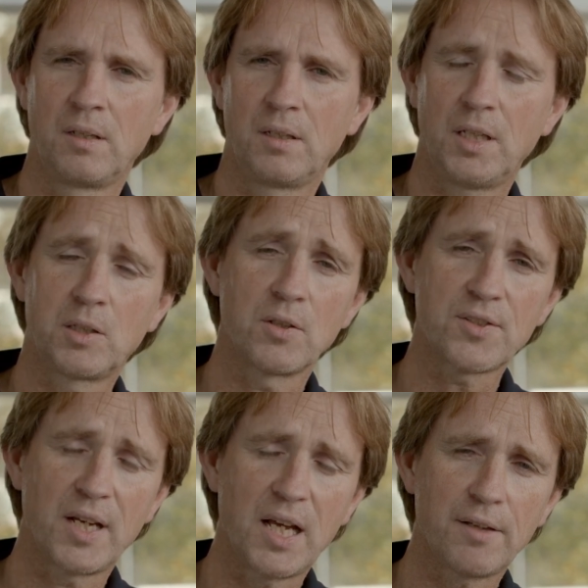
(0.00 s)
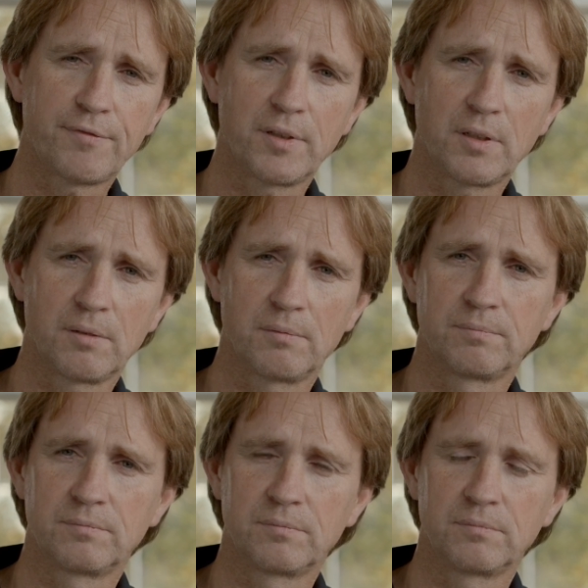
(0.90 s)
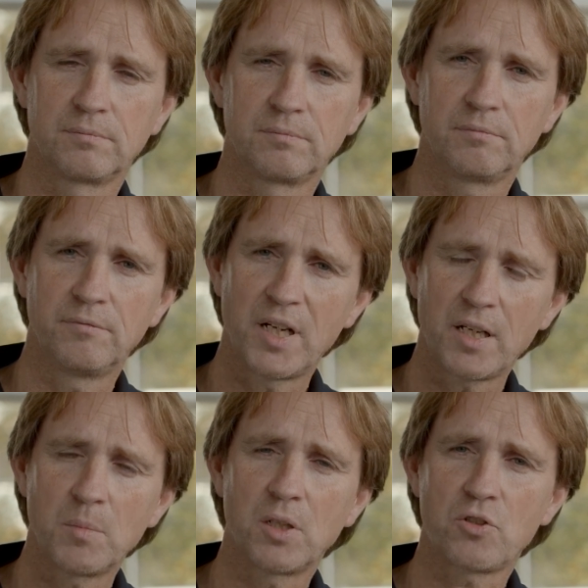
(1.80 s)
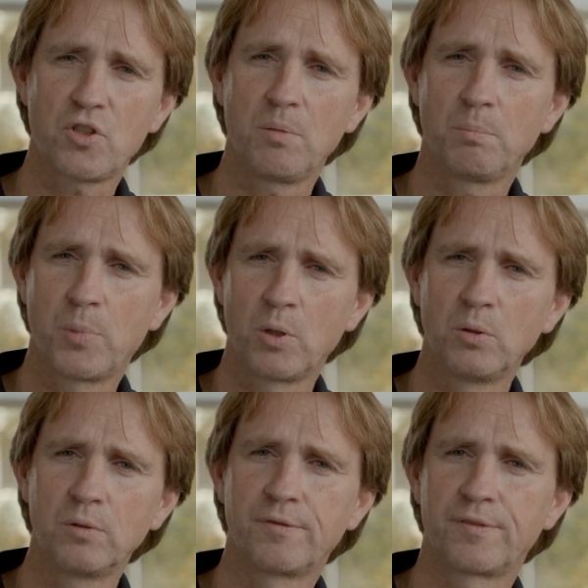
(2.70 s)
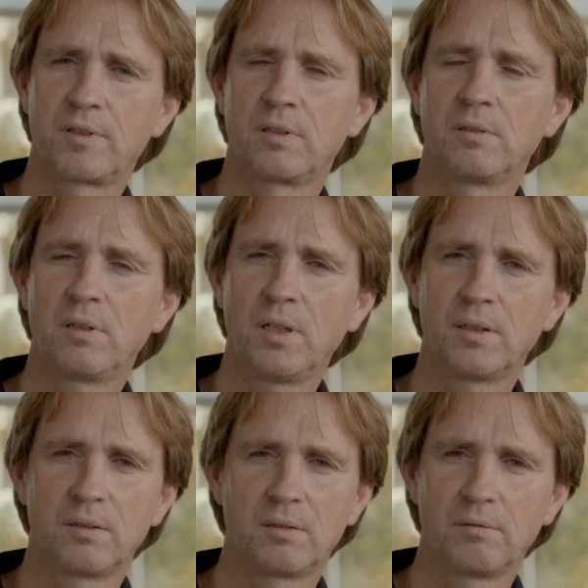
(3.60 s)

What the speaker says: It also have a very much improved and